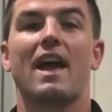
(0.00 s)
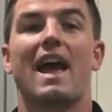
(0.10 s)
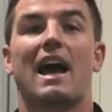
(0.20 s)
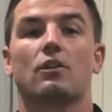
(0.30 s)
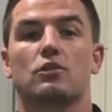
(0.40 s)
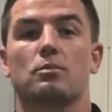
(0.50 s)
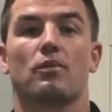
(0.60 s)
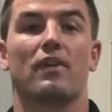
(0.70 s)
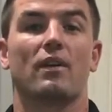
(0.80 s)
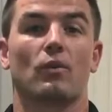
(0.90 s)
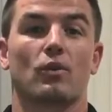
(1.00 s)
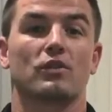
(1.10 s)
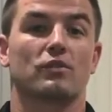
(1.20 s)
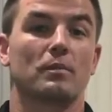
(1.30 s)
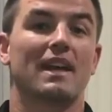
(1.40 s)
how to prevent
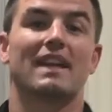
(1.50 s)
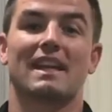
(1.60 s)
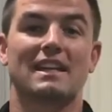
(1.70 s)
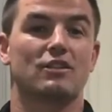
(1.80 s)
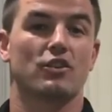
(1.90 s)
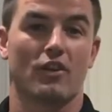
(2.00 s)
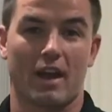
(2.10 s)
rodents from getting into your